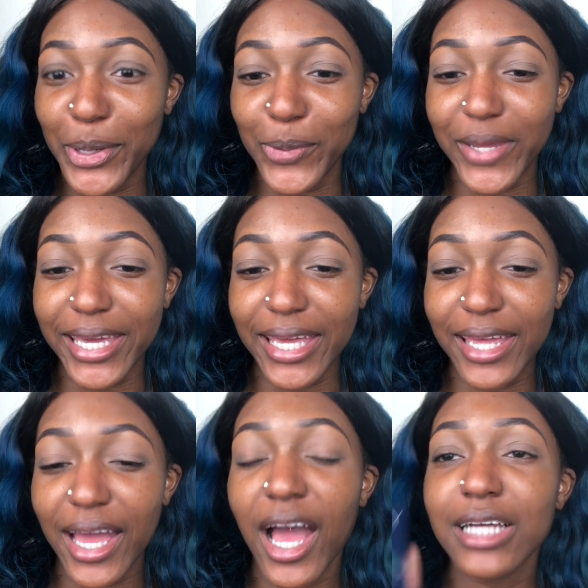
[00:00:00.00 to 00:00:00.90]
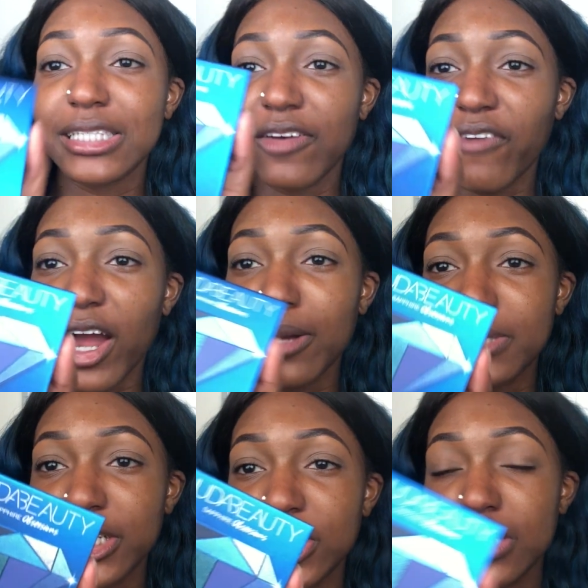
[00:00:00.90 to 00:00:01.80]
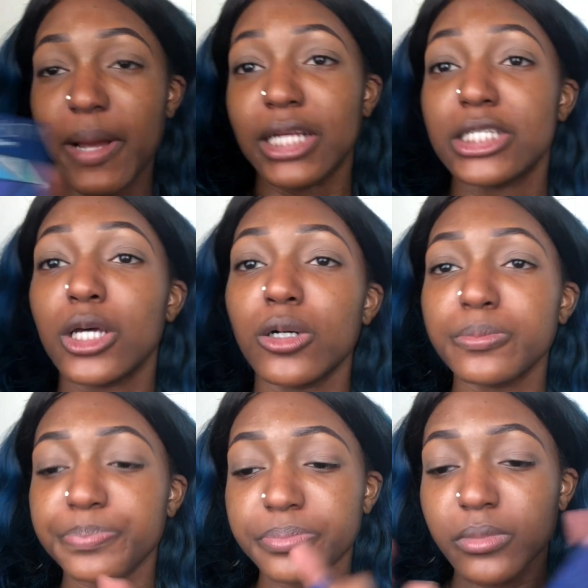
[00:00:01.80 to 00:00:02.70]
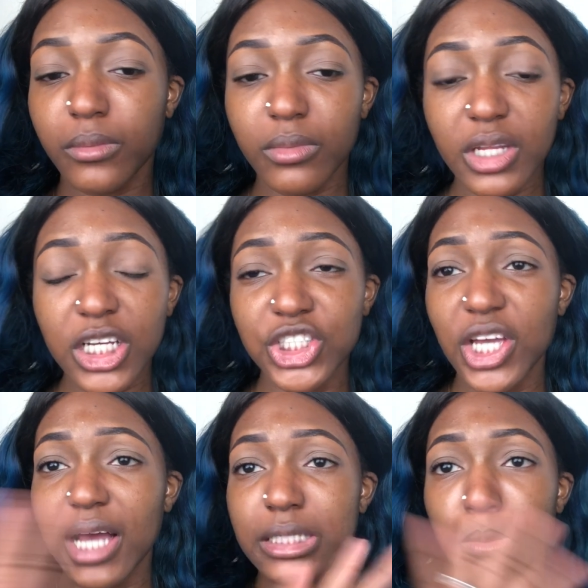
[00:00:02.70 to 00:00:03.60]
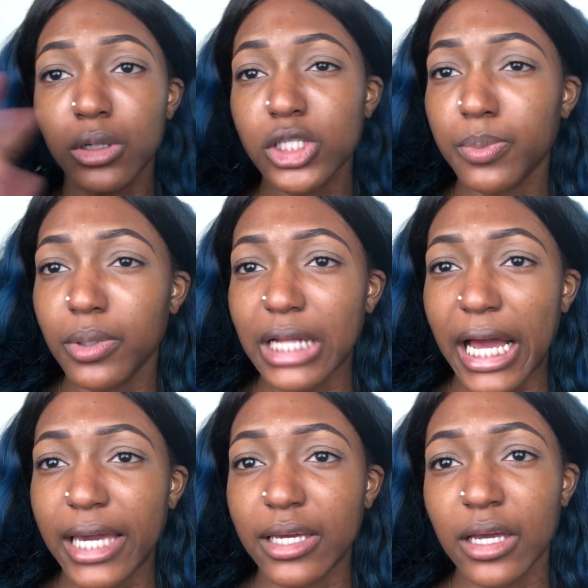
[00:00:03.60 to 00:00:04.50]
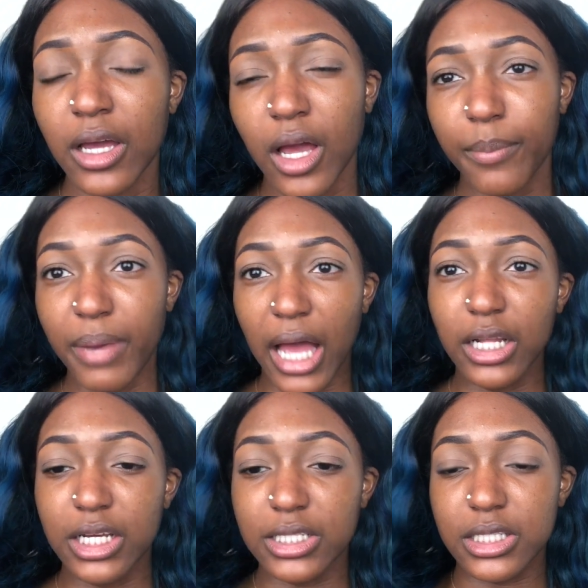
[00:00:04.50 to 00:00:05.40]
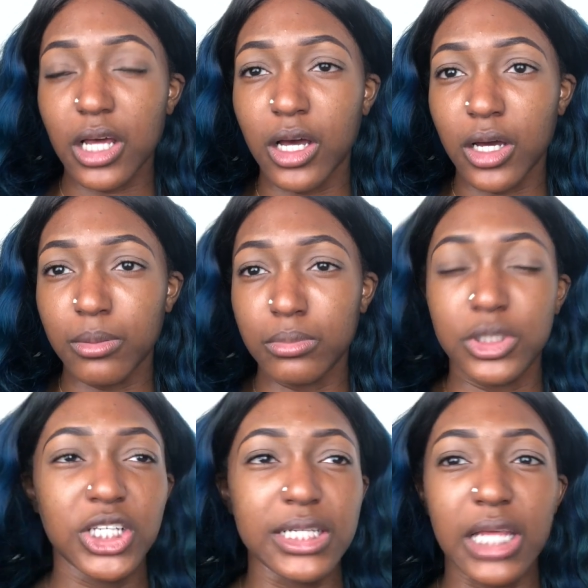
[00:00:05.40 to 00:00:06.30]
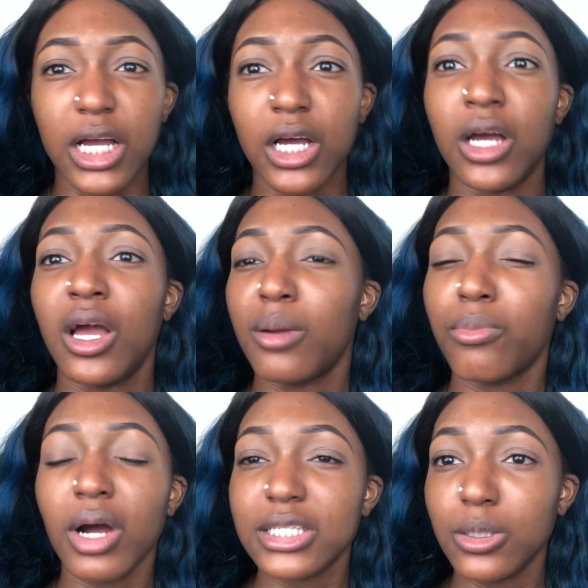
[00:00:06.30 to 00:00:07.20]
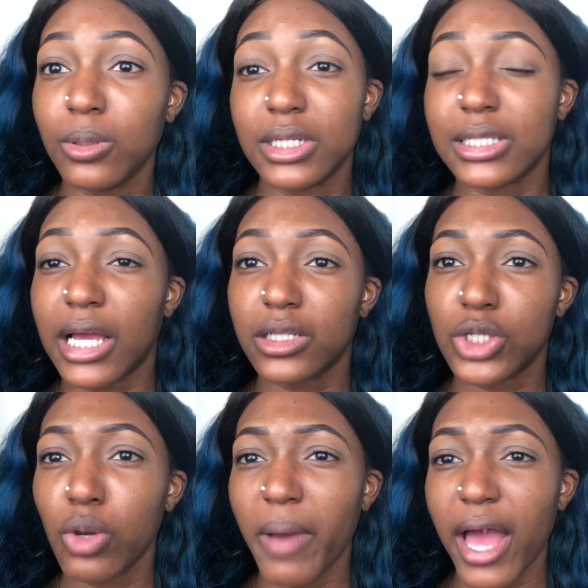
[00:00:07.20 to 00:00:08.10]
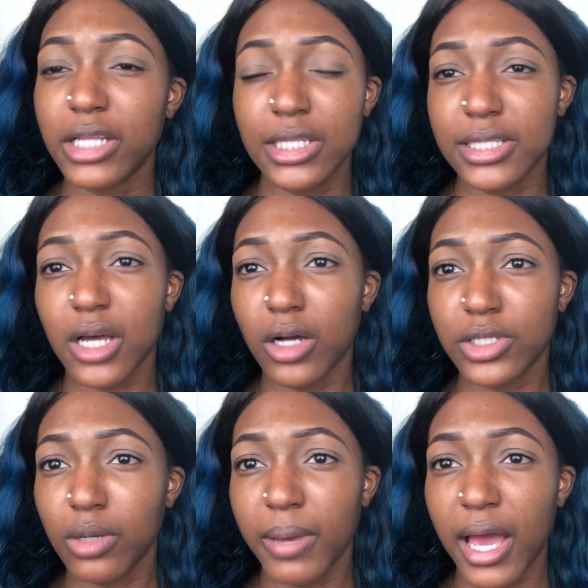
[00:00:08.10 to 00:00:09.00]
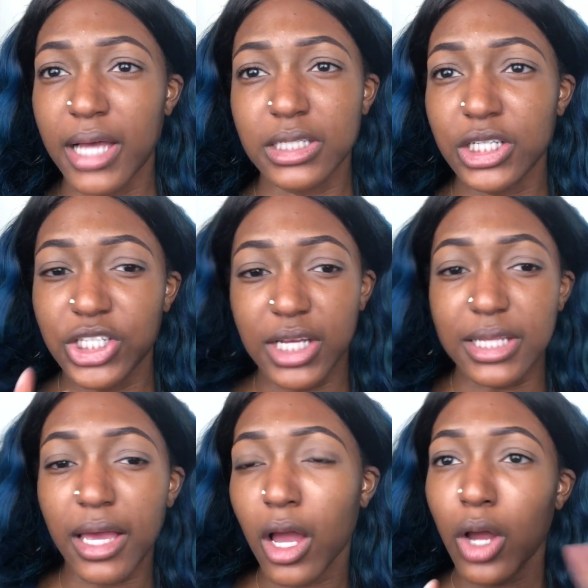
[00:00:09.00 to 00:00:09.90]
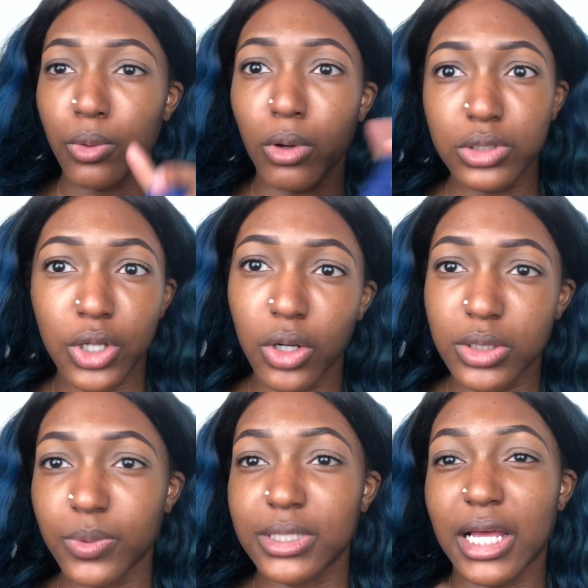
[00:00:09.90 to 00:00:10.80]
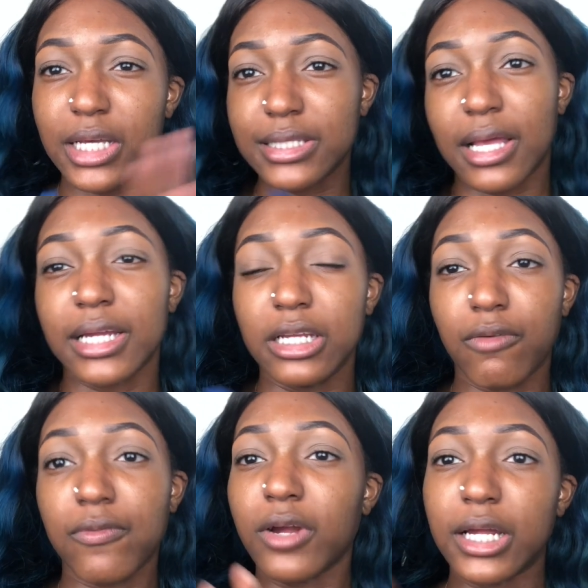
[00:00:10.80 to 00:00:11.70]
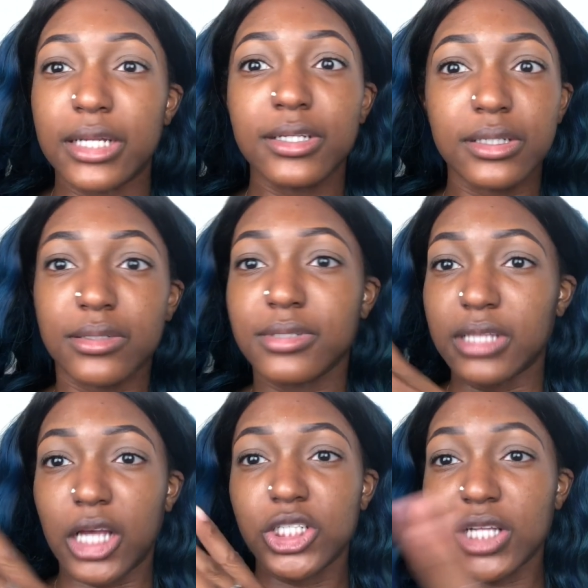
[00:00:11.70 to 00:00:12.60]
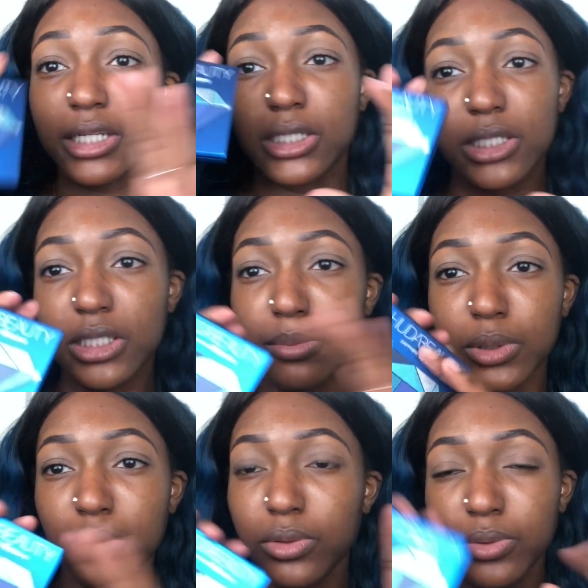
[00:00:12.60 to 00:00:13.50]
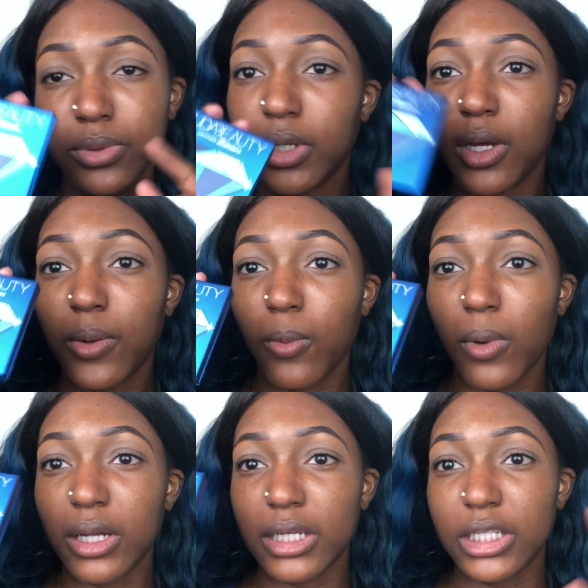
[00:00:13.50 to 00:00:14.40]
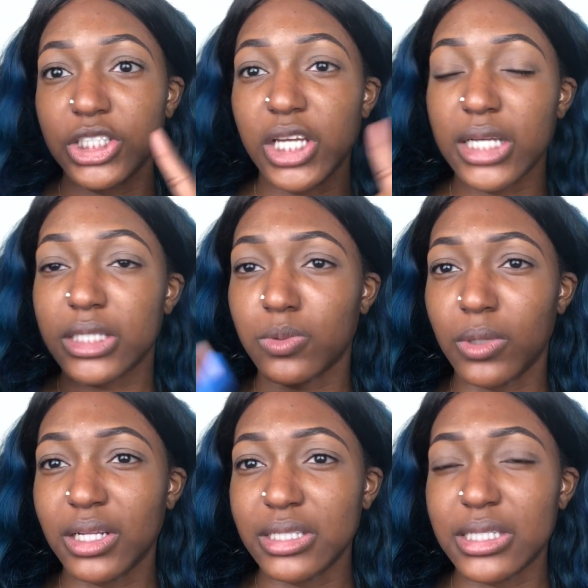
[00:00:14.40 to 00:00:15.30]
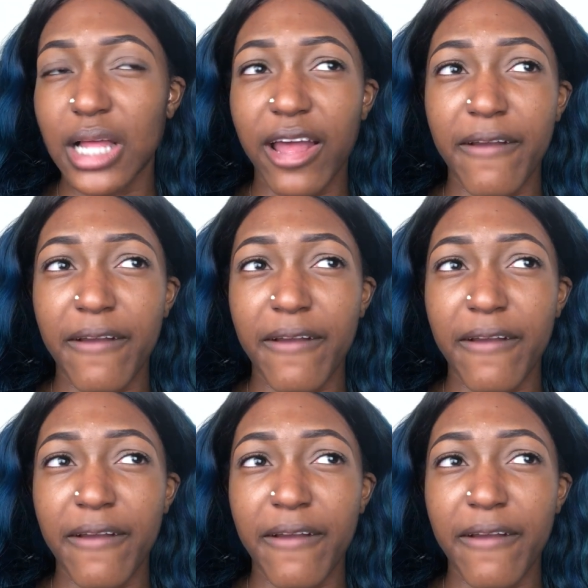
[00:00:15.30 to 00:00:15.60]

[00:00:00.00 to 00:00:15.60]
Beauty Sapphire Obsessions palette. So she has multiple palettes. She has a bronzy one. It's this called Topaz, and then she has rose gold ones. It's different sections. This is the blue one, and then she has the one that's